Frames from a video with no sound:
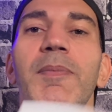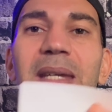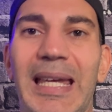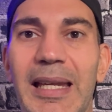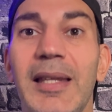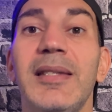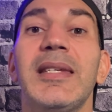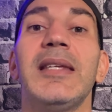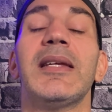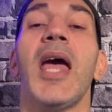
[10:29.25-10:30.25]
the beginning of the
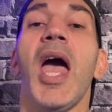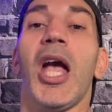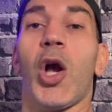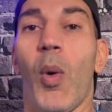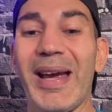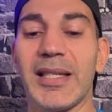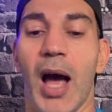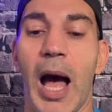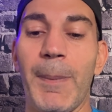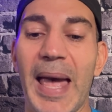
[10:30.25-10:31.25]
season, going
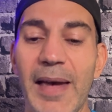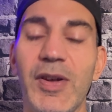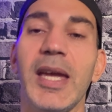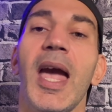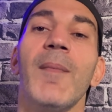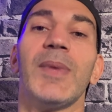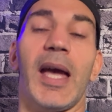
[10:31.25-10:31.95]
top heavy.